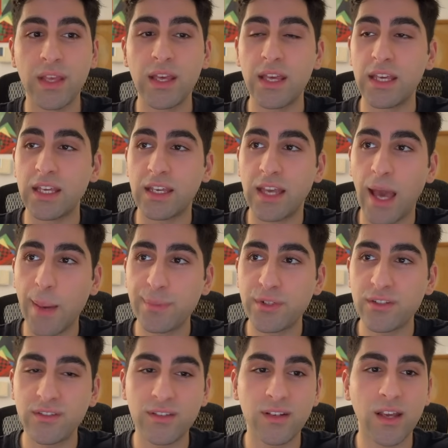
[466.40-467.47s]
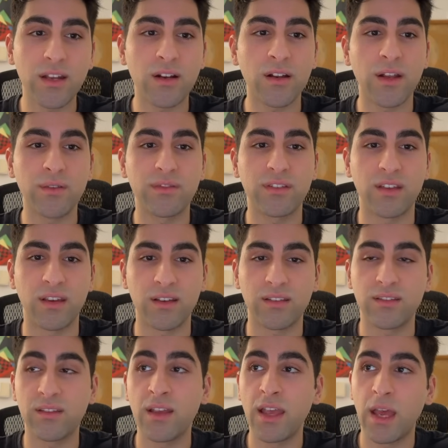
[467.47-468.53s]
He captures the knight on
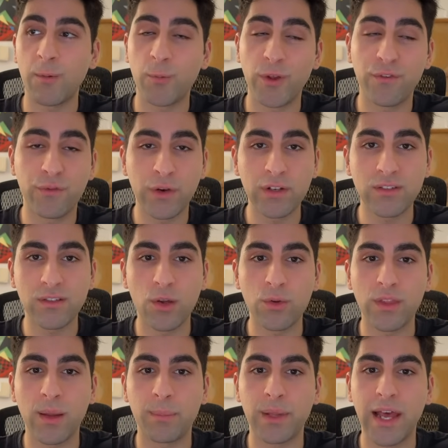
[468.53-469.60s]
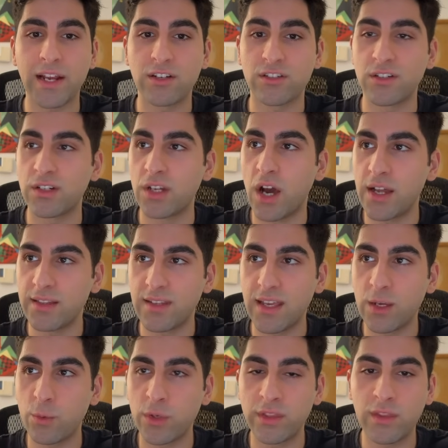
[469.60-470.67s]
f6, and we first note that black should not
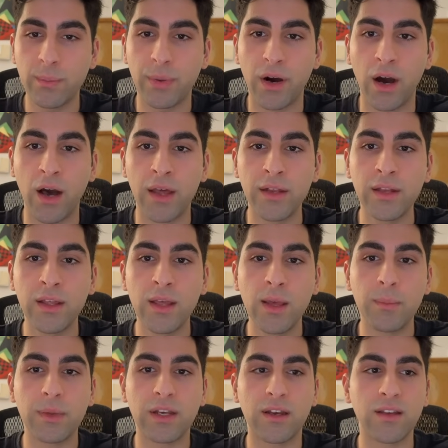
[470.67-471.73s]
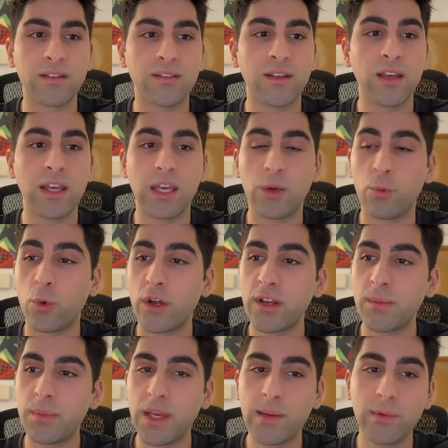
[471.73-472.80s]
take with the pawn because he
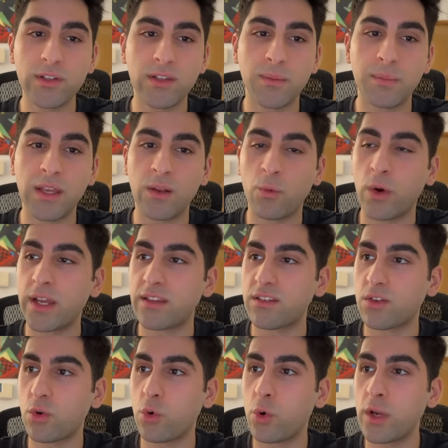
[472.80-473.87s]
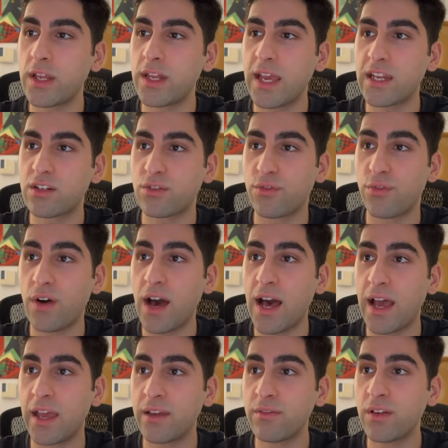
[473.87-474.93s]
wouldn't be able to meet white's queen
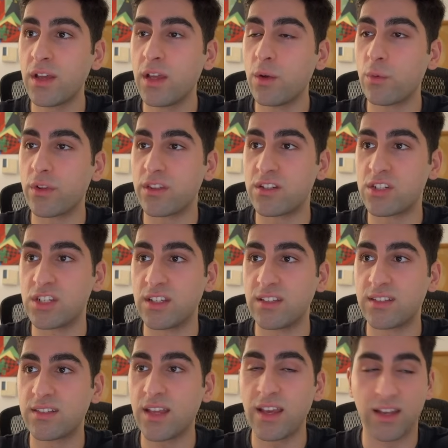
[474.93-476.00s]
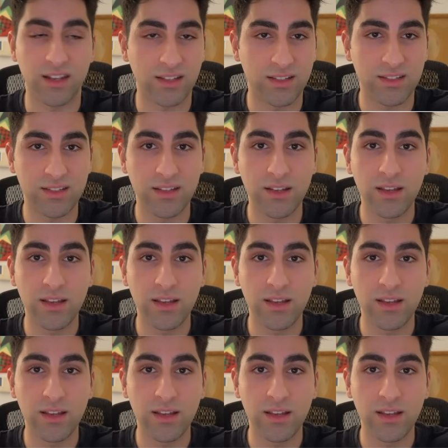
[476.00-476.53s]
h5 with g6.